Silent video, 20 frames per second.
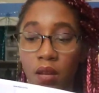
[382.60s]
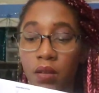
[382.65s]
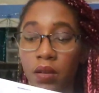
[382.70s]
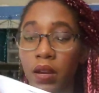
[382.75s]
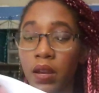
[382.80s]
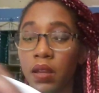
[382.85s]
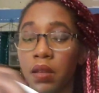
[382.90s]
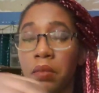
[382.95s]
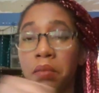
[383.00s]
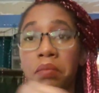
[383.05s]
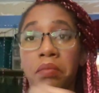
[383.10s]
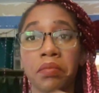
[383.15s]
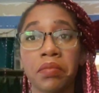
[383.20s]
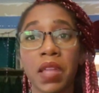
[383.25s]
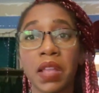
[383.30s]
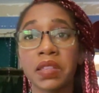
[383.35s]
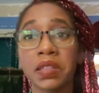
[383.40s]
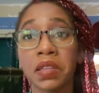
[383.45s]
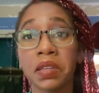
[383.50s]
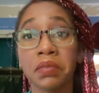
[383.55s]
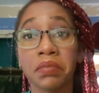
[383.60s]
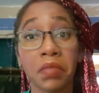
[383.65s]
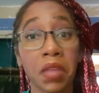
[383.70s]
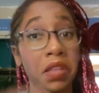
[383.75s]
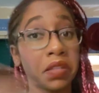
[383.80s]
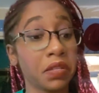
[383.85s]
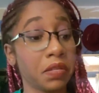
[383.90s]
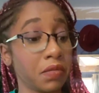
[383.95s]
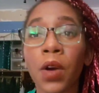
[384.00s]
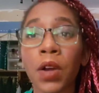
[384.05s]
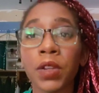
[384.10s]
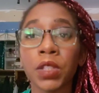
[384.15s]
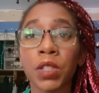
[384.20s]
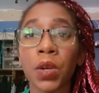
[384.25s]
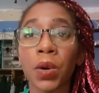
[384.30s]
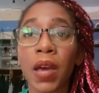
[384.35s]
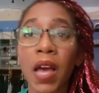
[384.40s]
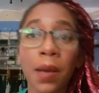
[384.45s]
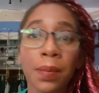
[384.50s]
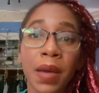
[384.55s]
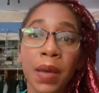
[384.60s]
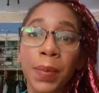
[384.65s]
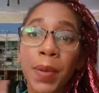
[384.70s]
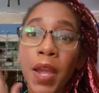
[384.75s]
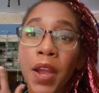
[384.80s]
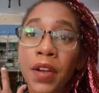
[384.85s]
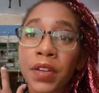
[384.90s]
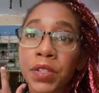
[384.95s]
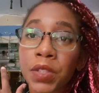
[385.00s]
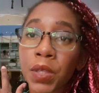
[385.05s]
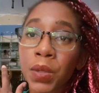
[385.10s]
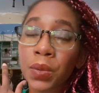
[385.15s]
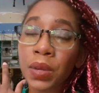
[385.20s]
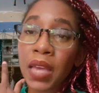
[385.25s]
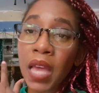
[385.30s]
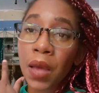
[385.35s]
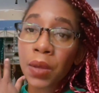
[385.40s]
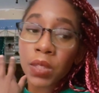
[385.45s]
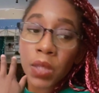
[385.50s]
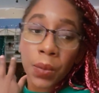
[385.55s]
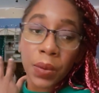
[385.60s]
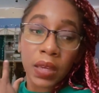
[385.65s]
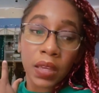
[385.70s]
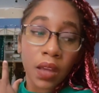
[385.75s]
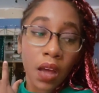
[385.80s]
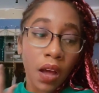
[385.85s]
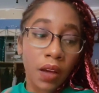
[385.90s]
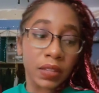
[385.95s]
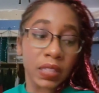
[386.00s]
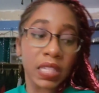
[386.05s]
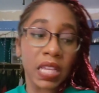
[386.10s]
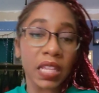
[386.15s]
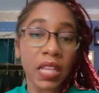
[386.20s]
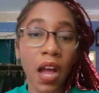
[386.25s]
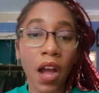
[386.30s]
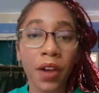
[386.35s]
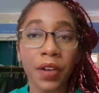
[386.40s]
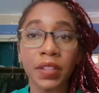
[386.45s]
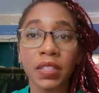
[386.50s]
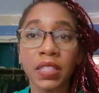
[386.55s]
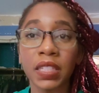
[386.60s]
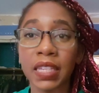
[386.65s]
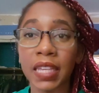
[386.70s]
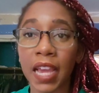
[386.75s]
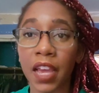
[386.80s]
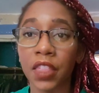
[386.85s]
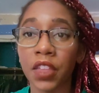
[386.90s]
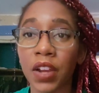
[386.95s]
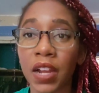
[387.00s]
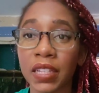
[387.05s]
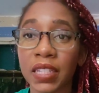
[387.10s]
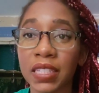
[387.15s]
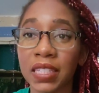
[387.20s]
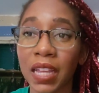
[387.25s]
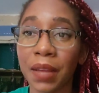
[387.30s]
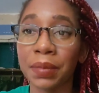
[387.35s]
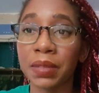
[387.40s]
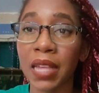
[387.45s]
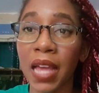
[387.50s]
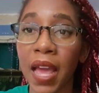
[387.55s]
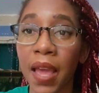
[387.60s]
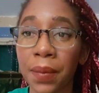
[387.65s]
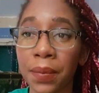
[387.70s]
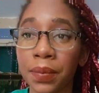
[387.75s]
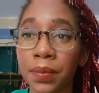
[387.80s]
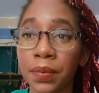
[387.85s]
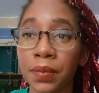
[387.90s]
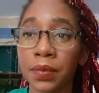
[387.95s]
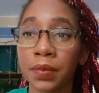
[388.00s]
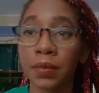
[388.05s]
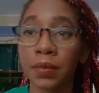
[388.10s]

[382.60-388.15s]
Alright, that's it. I'm going to go help my parents do it, and so we can all send ours together at the same time.